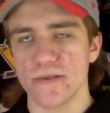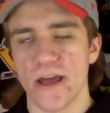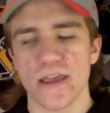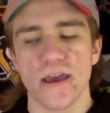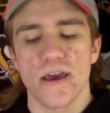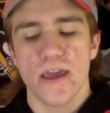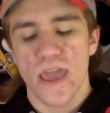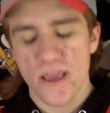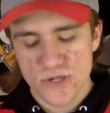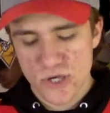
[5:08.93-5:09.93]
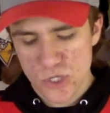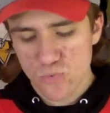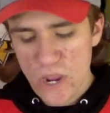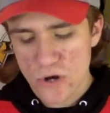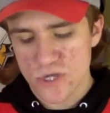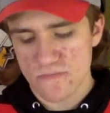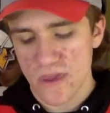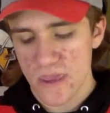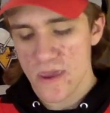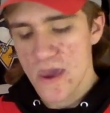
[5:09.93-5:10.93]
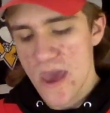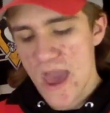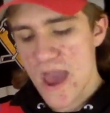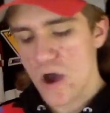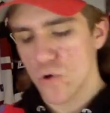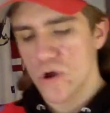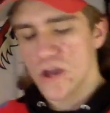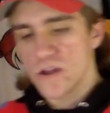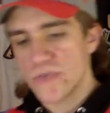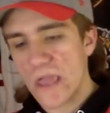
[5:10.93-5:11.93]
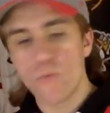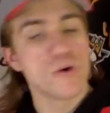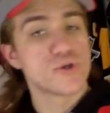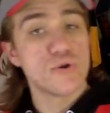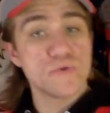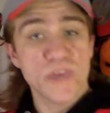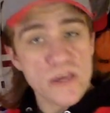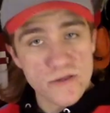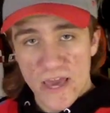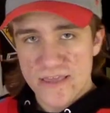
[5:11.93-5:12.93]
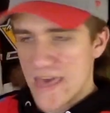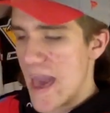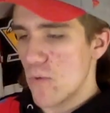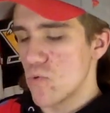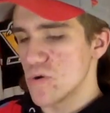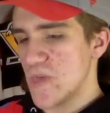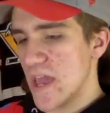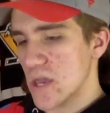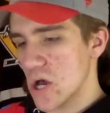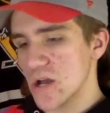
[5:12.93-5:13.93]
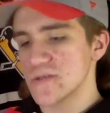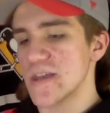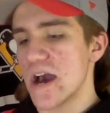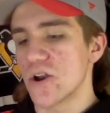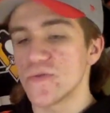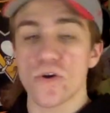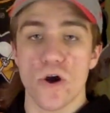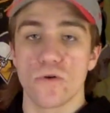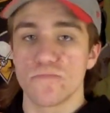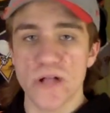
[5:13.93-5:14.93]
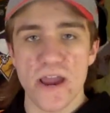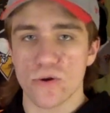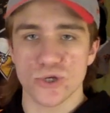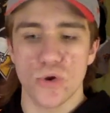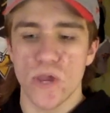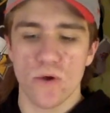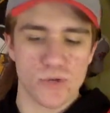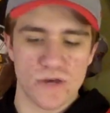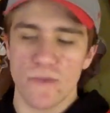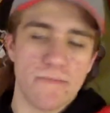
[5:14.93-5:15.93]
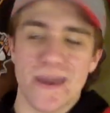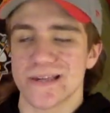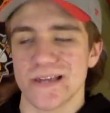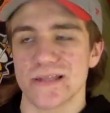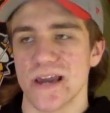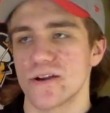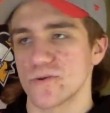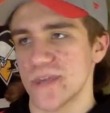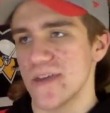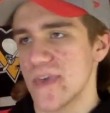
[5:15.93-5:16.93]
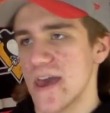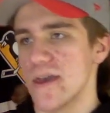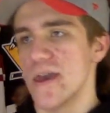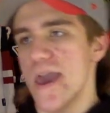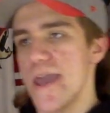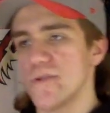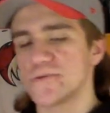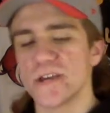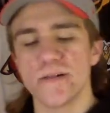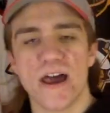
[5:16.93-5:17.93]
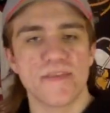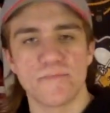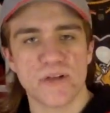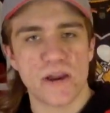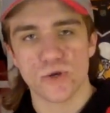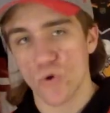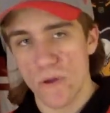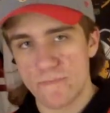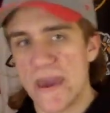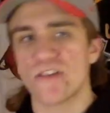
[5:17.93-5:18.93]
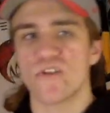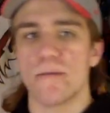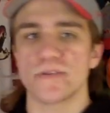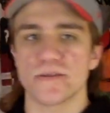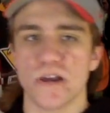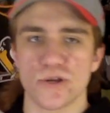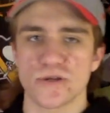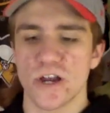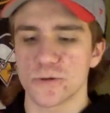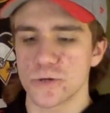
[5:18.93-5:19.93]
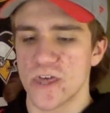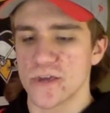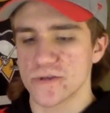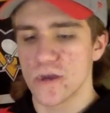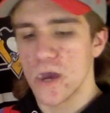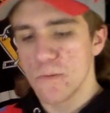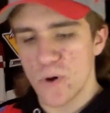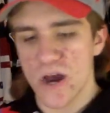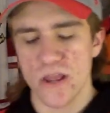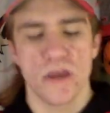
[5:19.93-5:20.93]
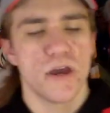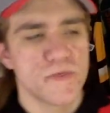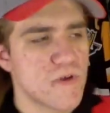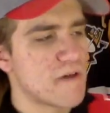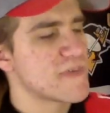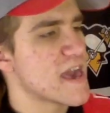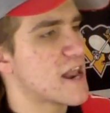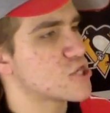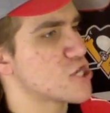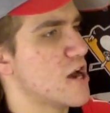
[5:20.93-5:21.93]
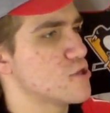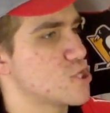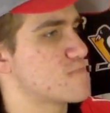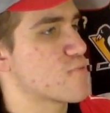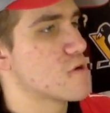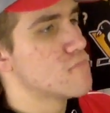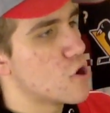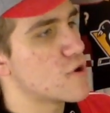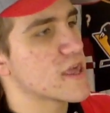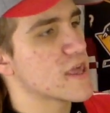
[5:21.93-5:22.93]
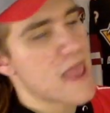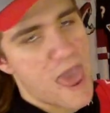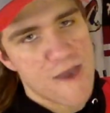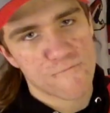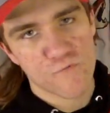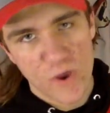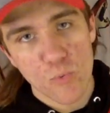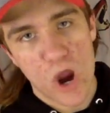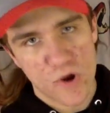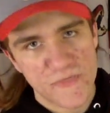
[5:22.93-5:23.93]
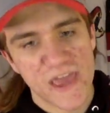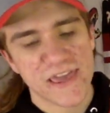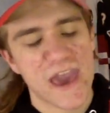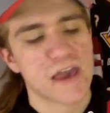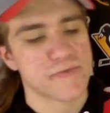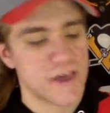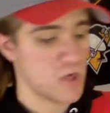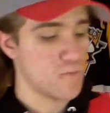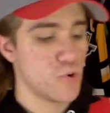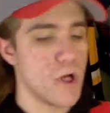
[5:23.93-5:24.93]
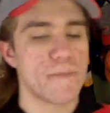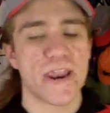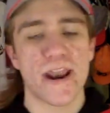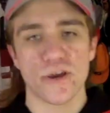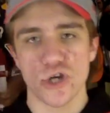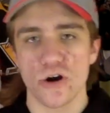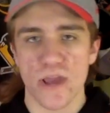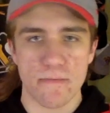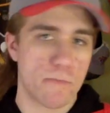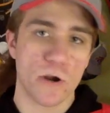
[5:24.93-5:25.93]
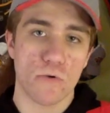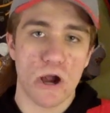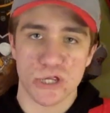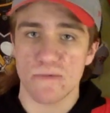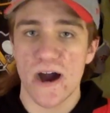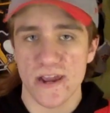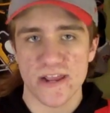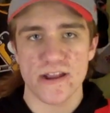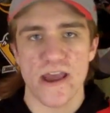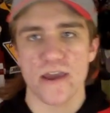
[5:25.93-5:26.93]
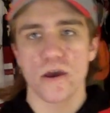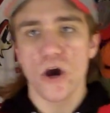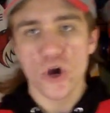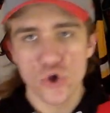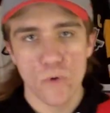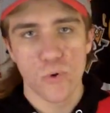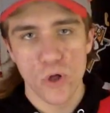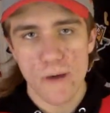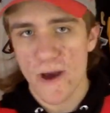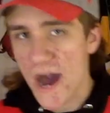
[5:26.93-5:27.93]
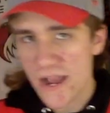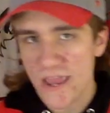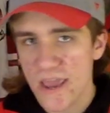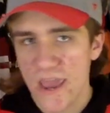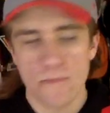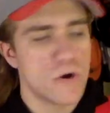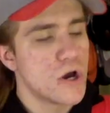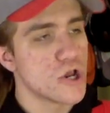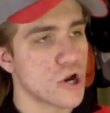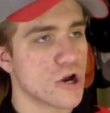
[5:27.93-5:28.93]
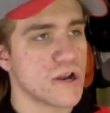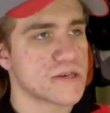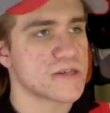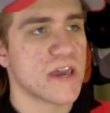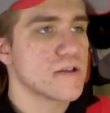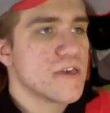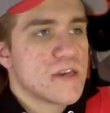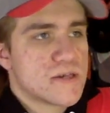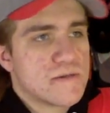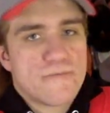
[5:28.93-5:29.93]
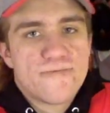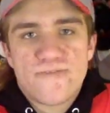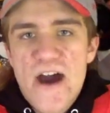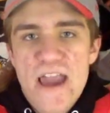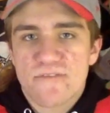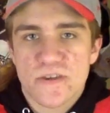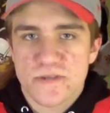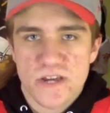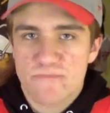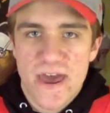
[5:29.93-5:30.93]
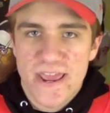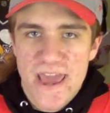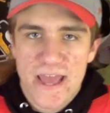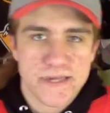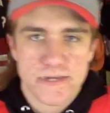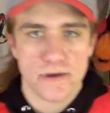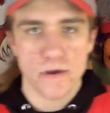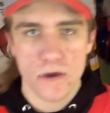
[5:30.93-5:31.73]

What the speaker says: Like, it's just weird to me how they will do things like that where they cut down on their own players doing it, which it makes sense. I understand that. And you see a lot of the players going bankrupt and such for this. But you have the NHL just promoting it everywhere they can. Like, you pull up an NHL game. I'm going to watch some hockey tonight. You pull up a hockey game, you're going to see at least 5 to 6 betting ads.